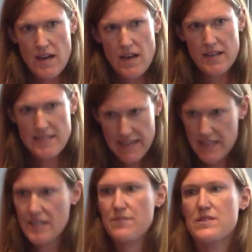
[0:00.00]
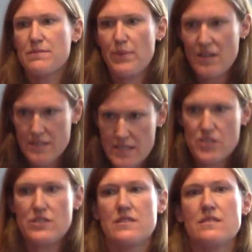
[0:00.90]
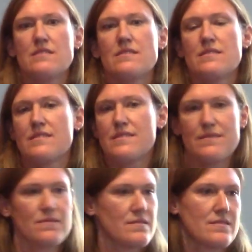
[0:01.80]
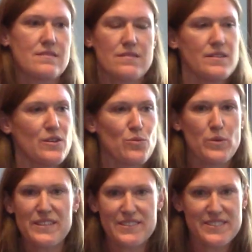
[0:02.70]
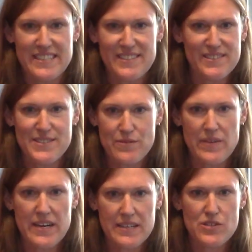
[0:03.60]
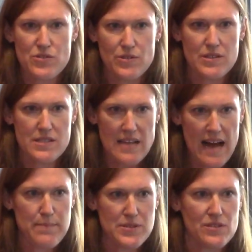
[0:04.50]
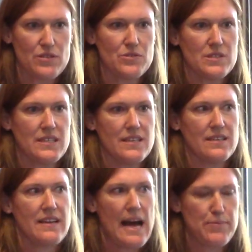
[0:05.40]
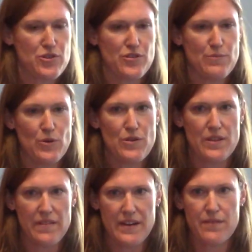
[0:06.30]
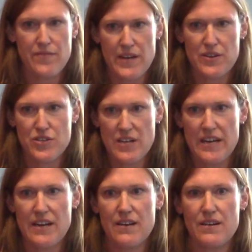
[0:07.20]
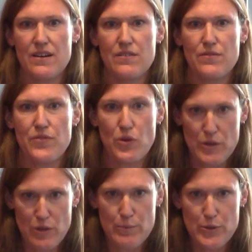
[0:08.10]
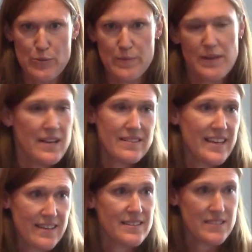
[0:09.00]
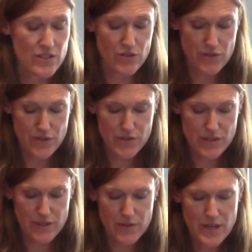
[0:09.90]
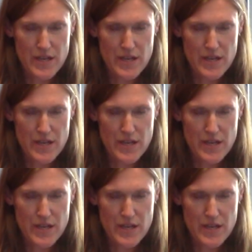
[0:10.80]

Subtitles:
Executives and politicians, wheeler dealers of various sorts absolutely captured more than their fair share of the oil boom, and they continue to do so.